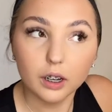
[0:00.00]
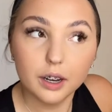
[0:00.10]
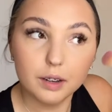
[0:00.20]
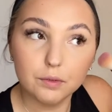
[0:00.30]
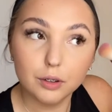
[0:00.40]

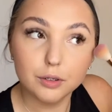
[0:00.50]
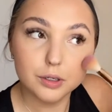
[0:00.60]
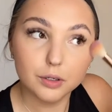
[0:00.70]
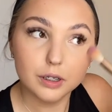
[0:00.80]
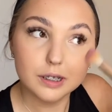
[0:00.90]

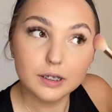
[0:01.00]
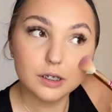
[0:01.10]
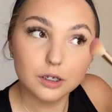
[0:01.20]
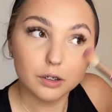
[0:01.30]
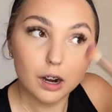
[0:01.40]
influencer on
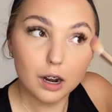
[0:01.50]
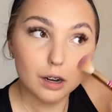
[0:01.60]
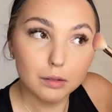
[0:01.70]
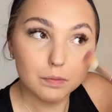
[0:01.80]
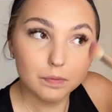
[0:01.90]

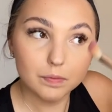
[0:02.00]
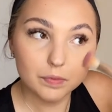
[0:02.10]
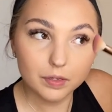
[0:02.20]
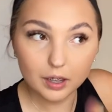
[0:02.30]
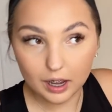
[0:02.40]
Instagram,
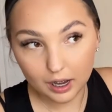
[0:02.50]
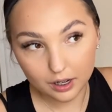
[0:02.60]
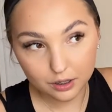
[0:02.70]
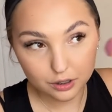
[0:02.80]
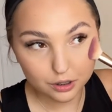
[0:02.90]

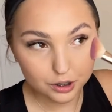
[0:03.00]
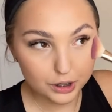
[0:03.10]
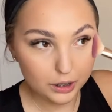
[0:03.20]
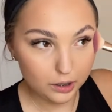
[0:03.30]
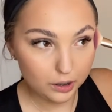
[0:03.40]
and
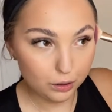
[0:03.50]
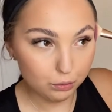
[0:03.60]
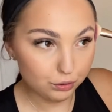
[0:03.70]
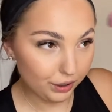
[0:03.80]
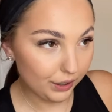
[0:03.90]
she
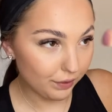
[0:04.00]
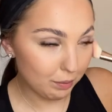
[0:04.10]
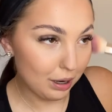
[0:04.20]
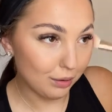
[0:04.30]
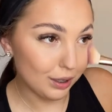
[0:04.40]
was raving
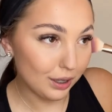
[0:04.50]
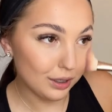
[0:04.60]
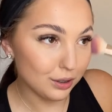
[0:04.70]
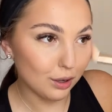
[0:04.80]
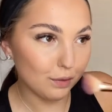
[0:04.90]
about it,
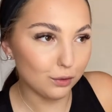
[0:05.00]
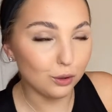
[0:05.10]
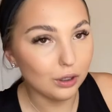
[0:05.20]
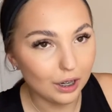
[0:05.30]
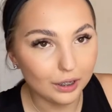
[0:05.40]
and so I
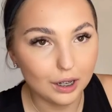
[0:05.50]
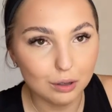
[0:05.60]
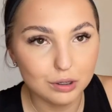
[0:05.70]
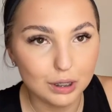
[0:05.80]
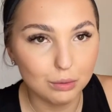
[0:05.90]
thought, like,
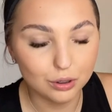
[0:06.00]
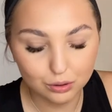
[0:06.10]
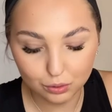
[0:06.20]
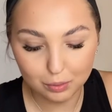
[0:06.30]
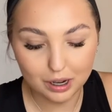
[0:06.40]
I'll see what
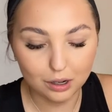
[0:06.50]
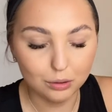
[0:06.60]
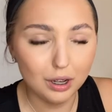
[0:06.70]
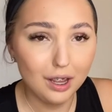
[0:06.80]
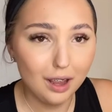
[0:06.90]
it's all
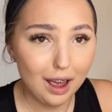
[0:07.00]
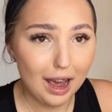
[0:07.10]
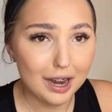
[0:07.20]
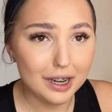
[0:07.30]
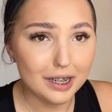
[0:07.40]
about.
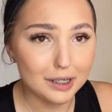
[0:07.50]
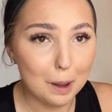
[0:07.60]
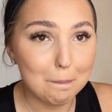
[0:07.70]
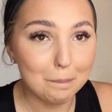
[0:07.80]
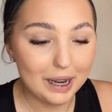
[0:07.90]
And it is
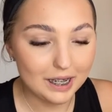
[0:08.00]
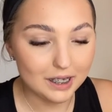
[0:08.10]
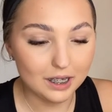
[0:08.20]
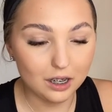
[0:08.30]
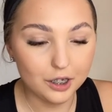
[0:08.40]

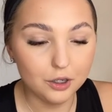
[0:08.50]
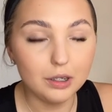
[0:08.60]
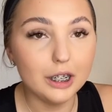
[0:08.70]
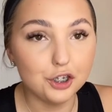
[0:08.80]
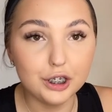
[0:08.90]
amazing. Like, you
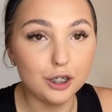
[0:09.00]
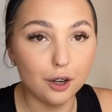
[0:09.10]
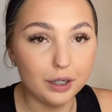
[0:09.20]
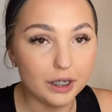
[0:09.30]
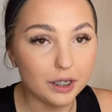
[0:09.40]
literally
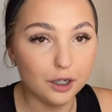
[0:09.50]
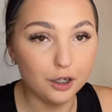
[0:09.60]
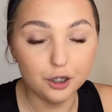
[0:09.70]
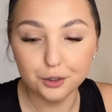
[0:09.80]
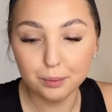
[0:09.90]
don't need to
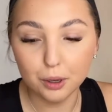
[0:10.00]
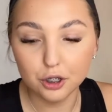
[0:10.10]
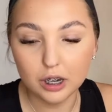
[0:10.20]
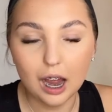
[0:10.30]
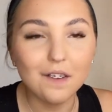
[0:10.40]
use
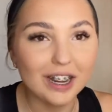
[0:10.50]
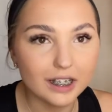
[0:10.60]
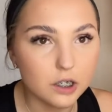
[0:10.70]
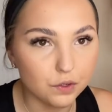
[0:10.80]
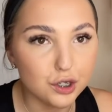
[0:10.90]
much. Like, I've had
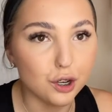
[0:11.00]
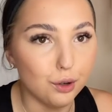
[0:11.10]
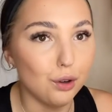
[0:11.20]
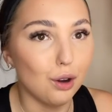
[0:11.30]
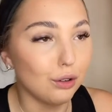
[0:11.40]
this for so
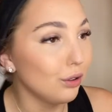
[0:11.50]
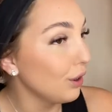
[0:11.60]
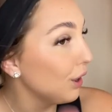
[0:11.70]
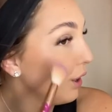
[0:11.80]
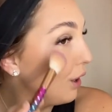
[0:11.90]
long,